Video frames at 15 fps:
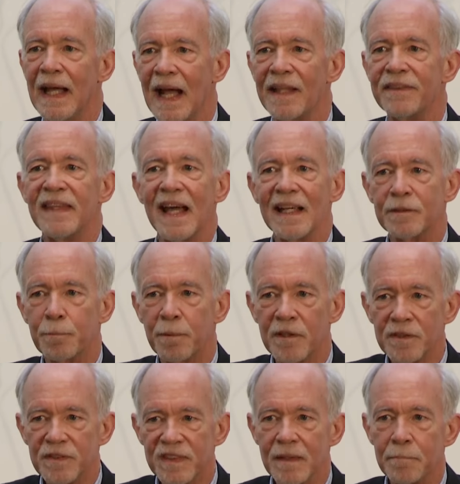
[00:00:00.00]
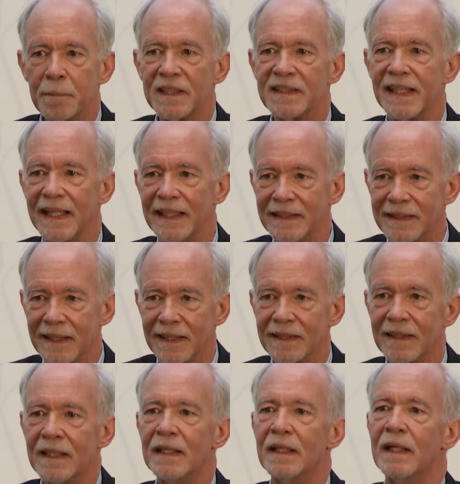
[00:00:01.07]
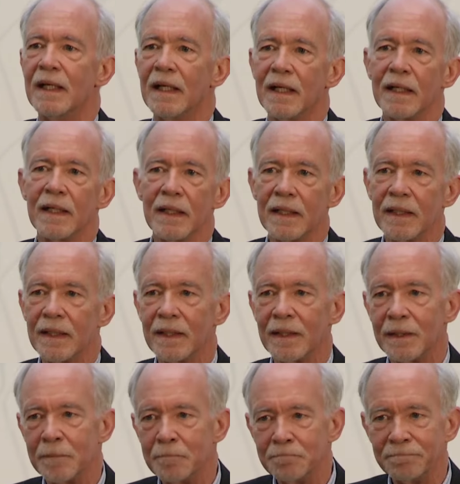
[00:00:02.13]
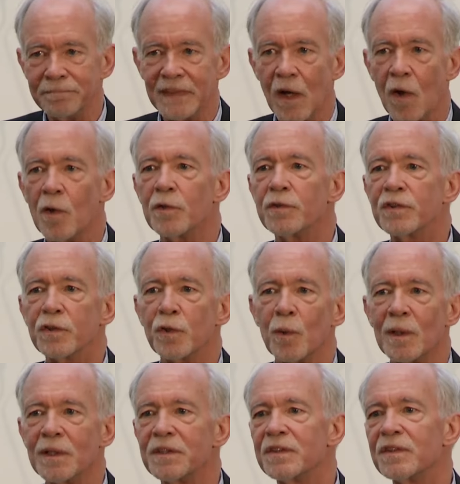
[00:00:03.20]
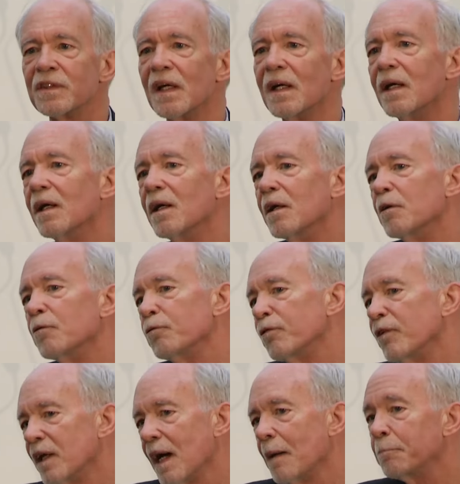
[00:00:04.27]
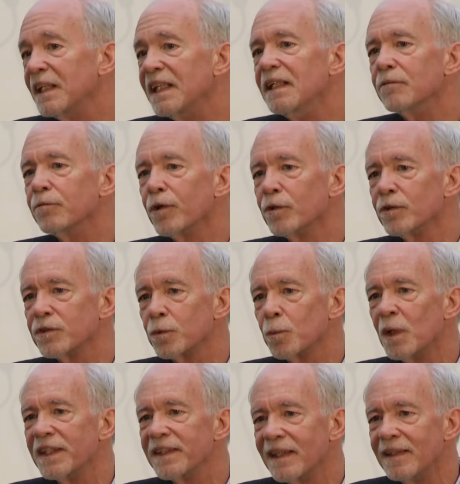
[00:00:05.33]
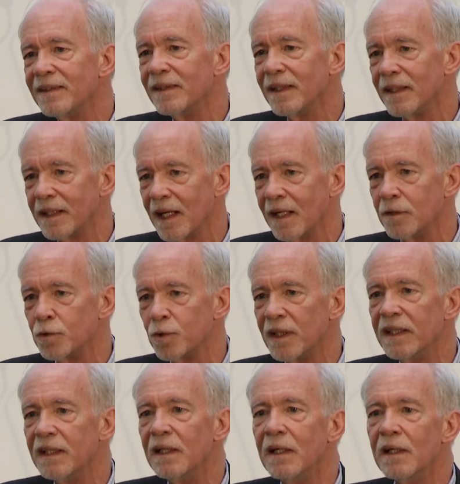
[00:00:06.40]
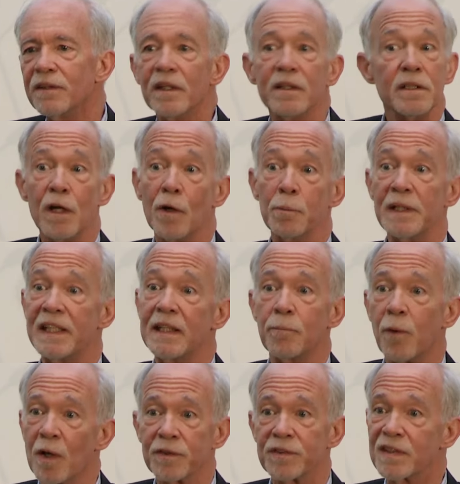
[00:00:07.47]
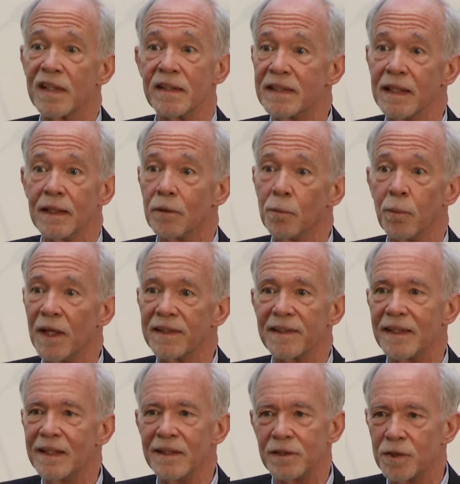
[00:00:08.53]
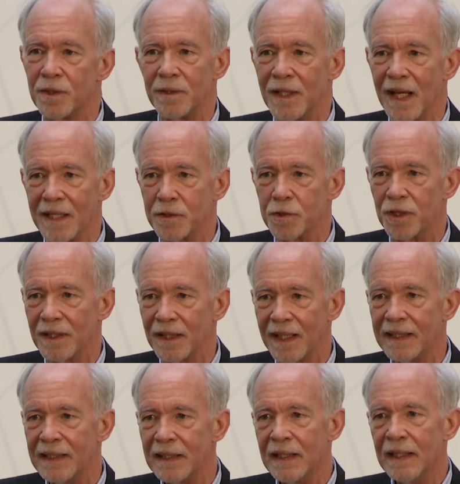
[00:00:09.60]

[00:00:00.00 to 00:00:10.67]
And that precipitated um, all sorts of upheavals within the country that nobody wants to deal with internationally.